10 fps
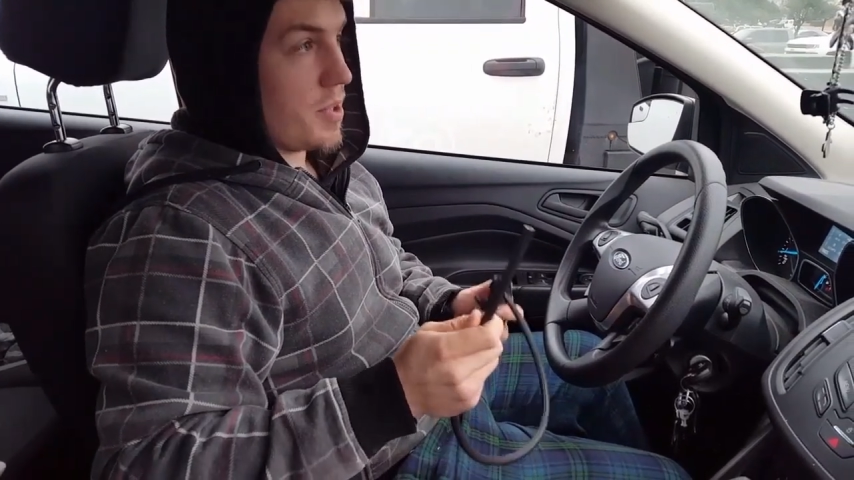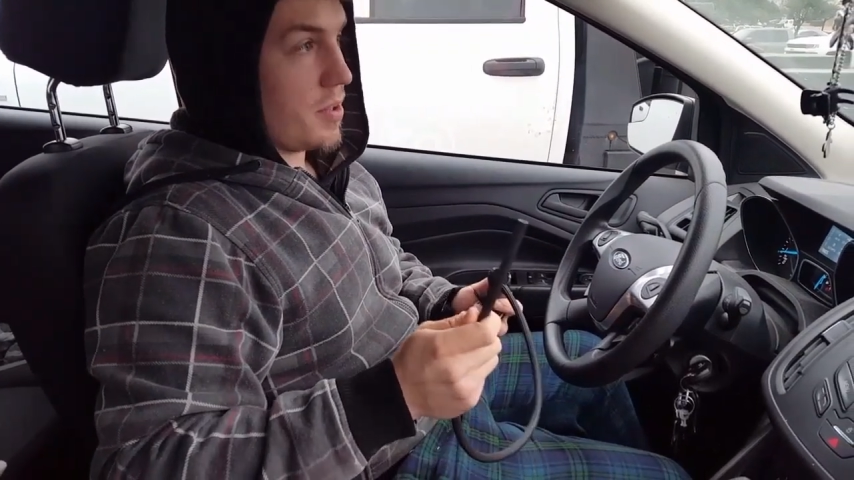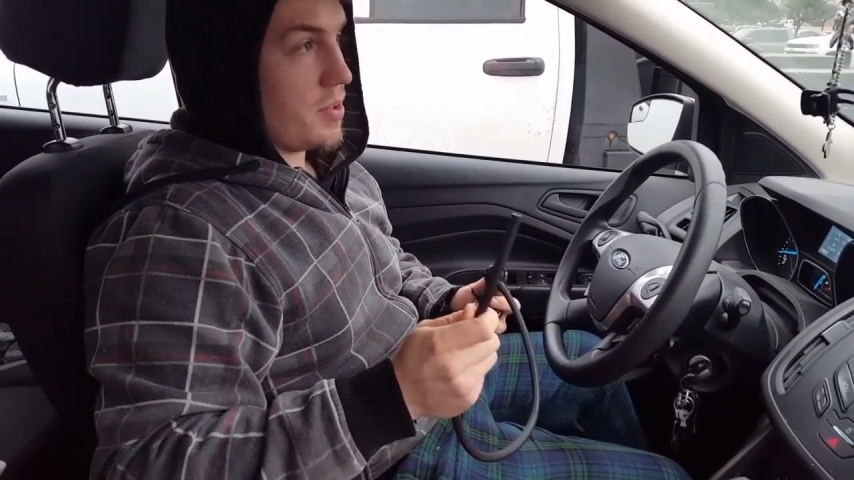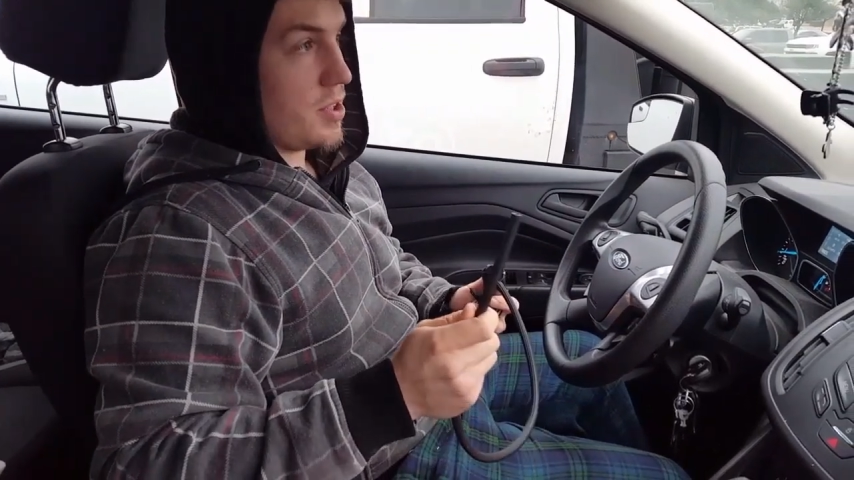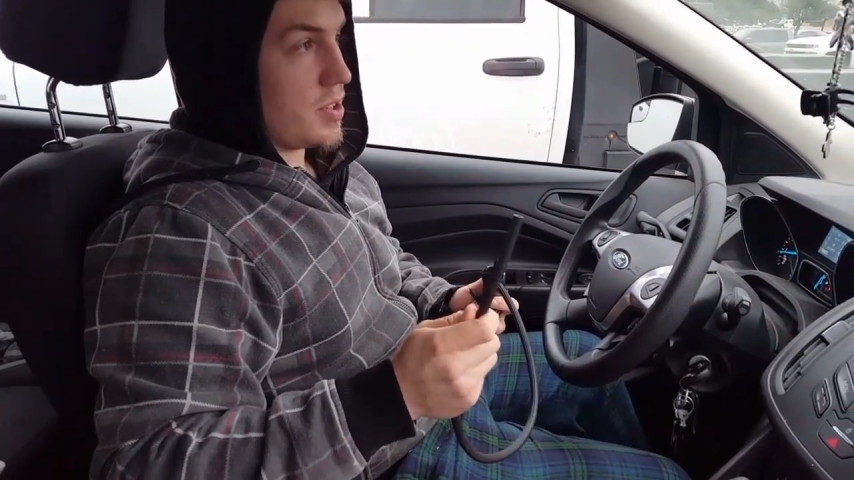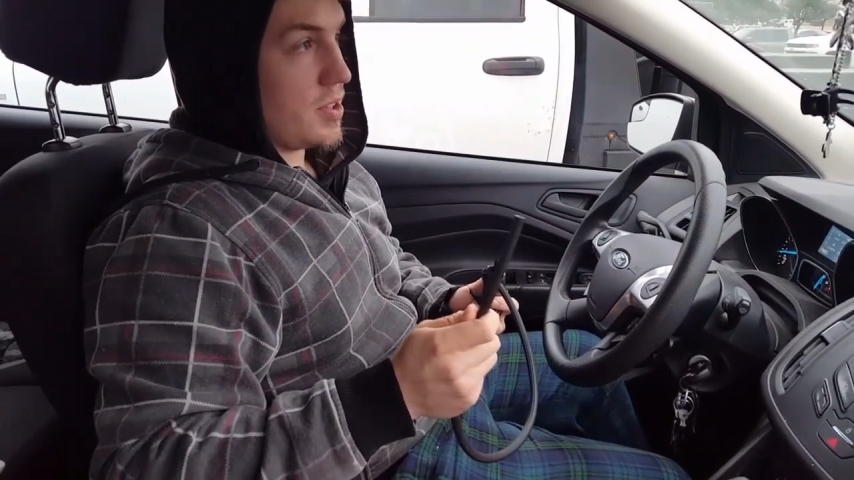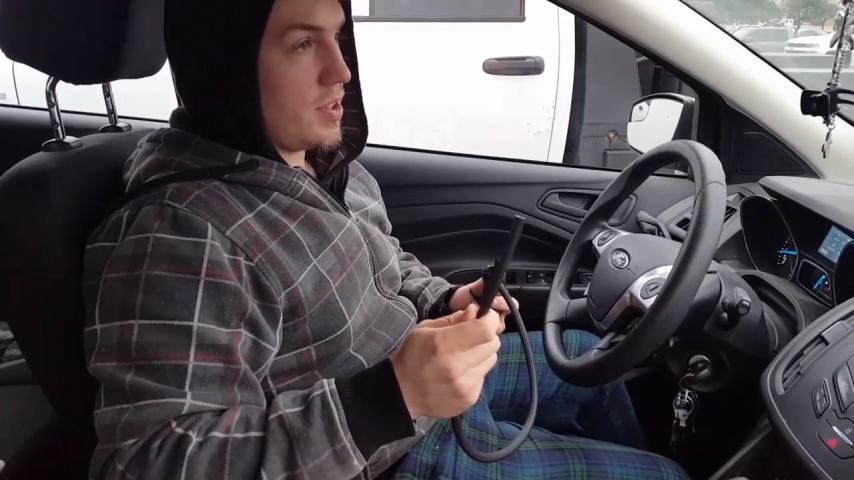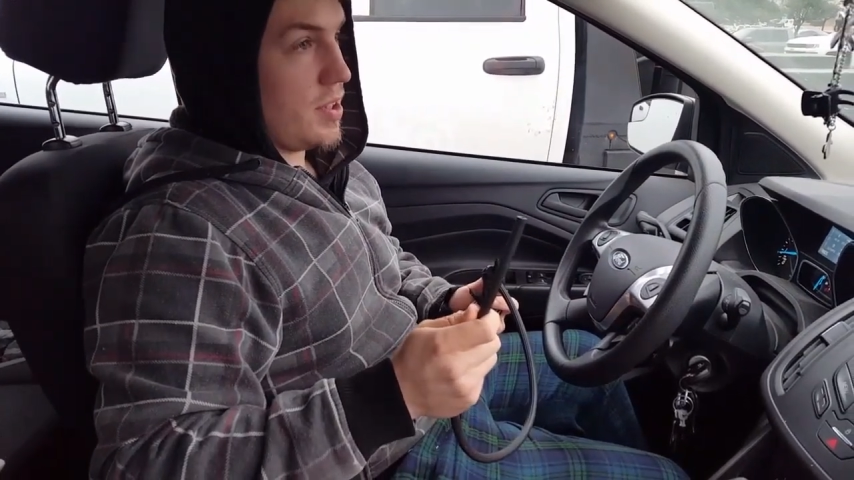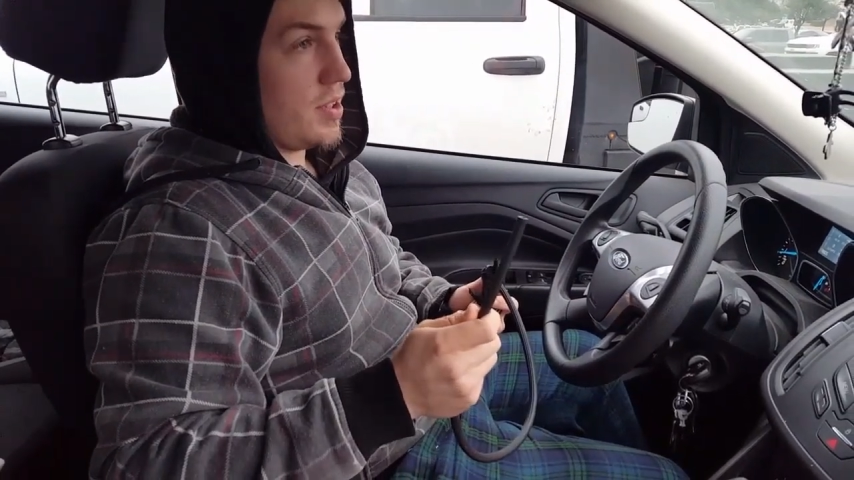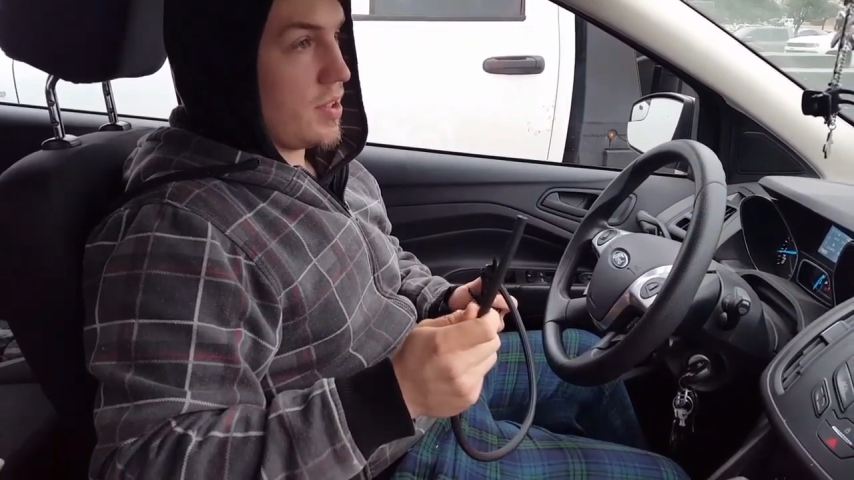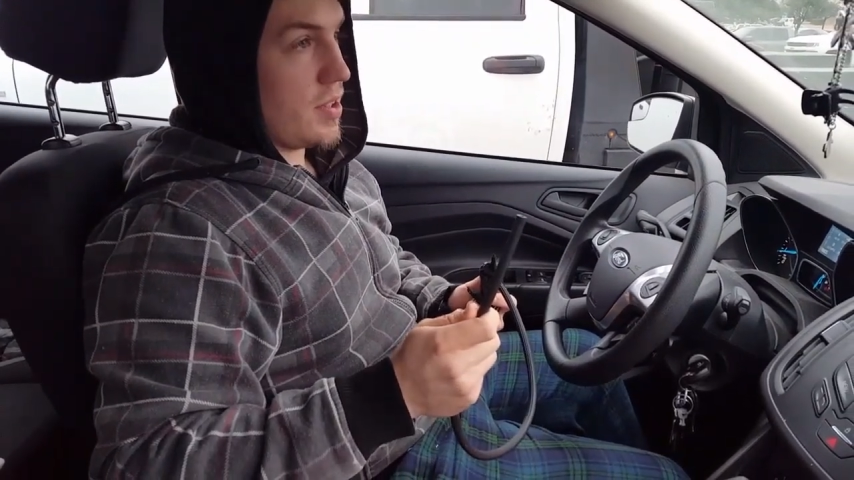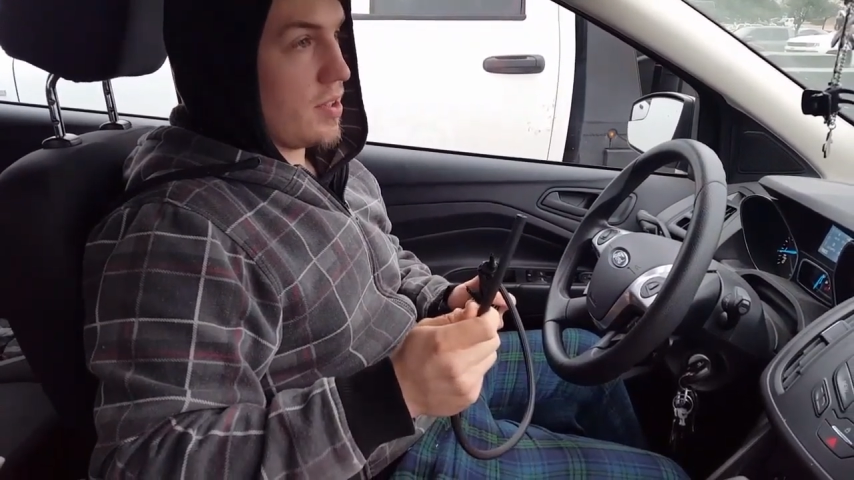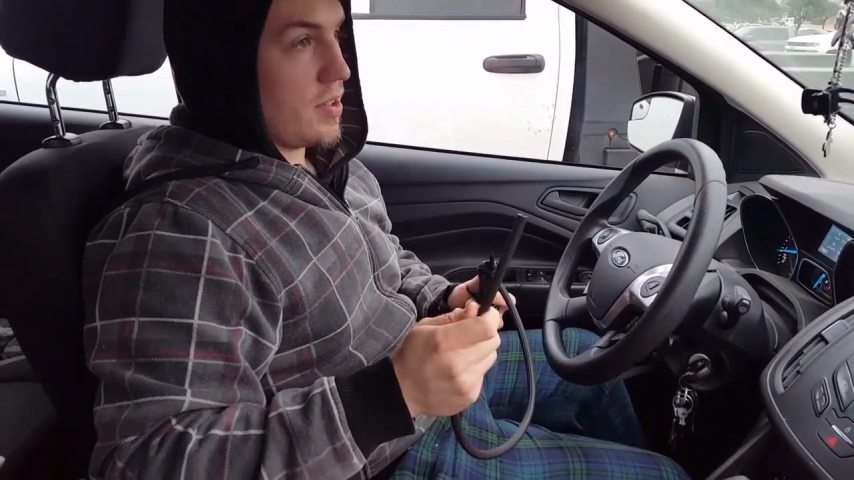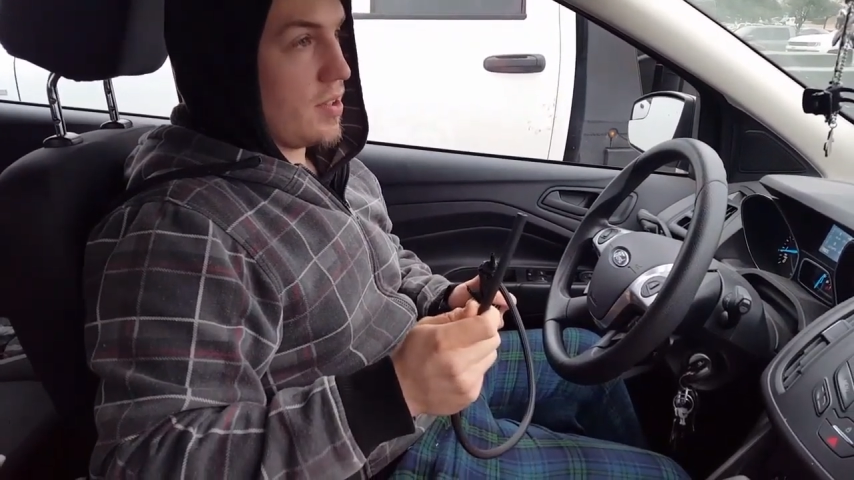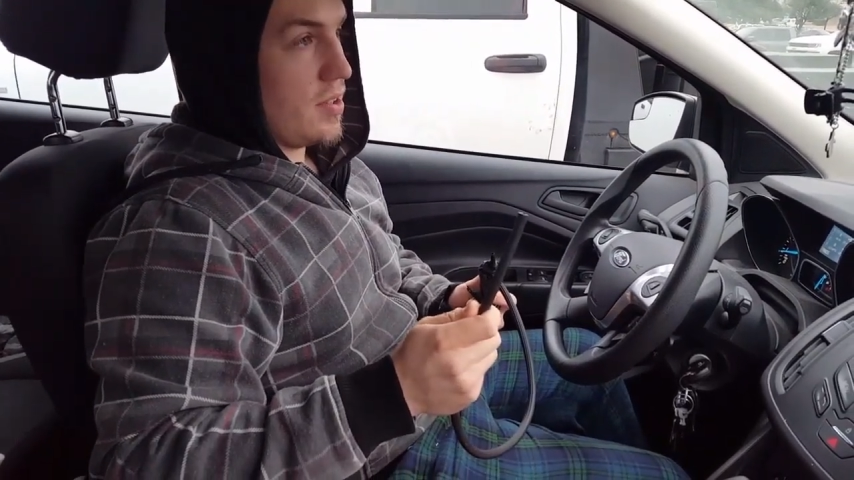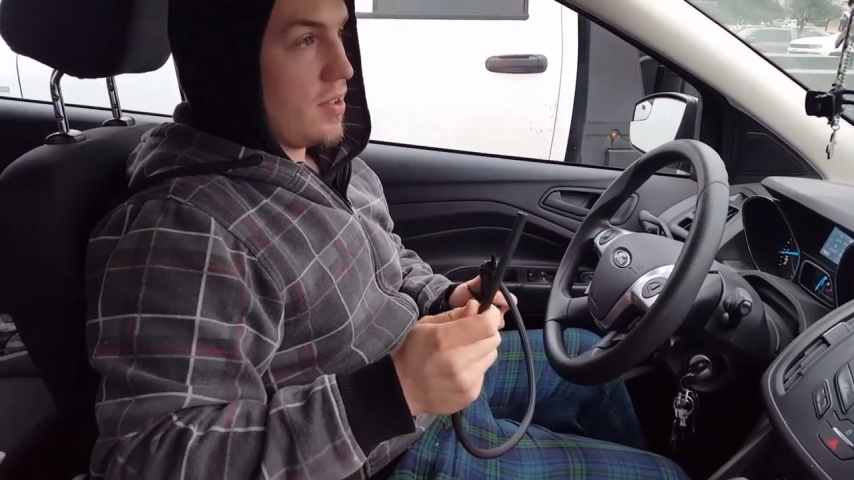now we just need uh,